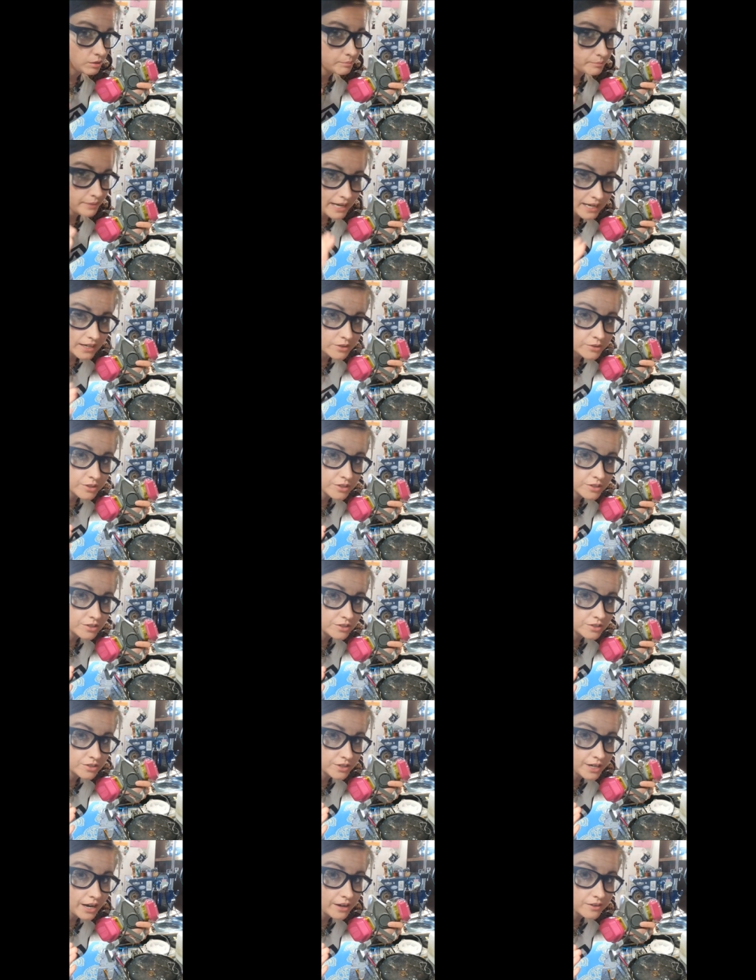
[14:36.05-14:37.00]
back
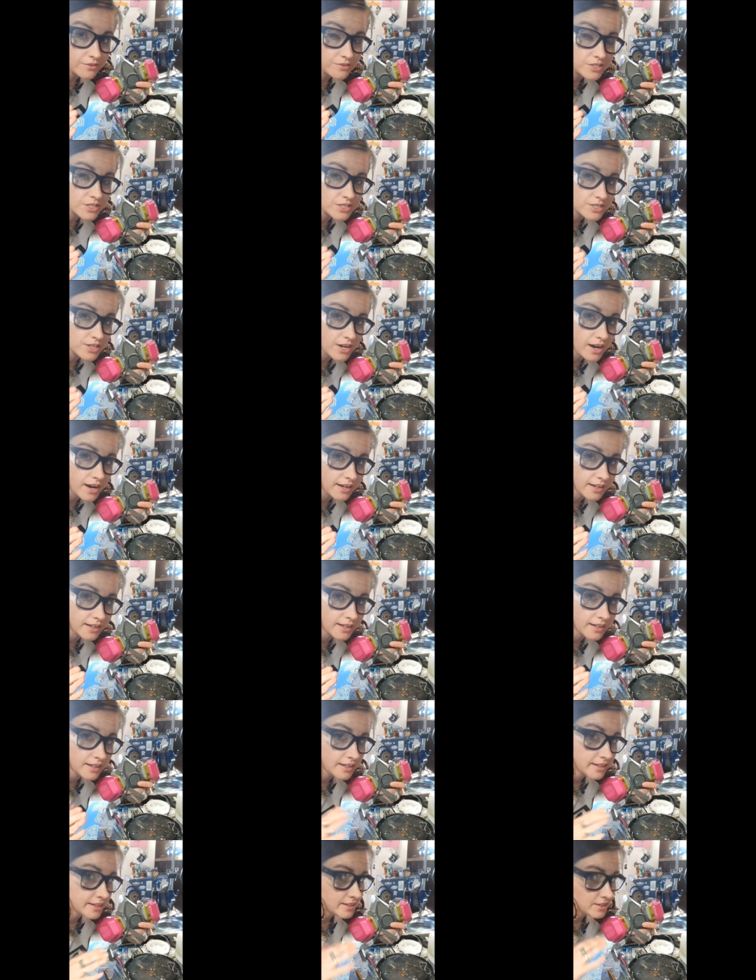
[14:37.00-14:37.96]
ordered or out of stock
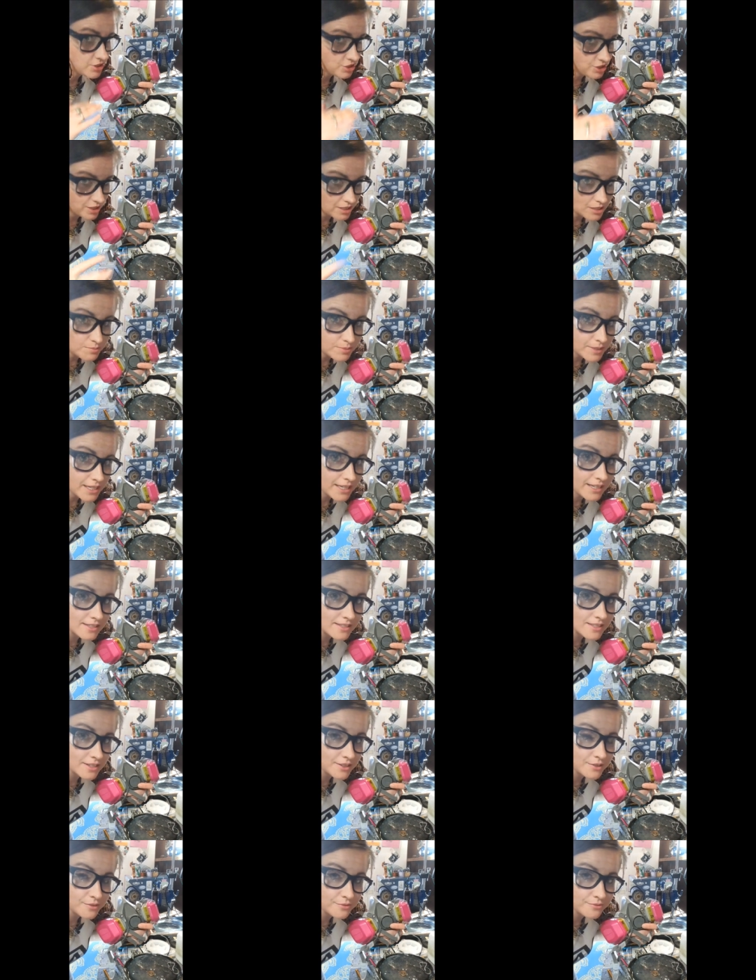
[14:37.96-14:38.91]
just because
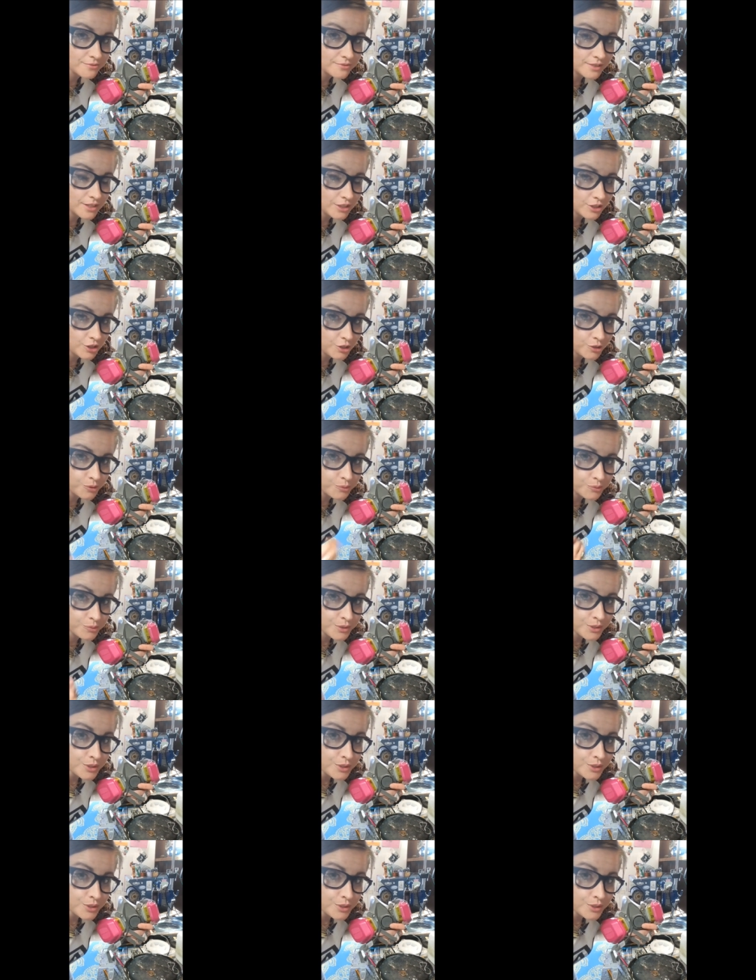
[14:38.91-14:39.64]
of, you know,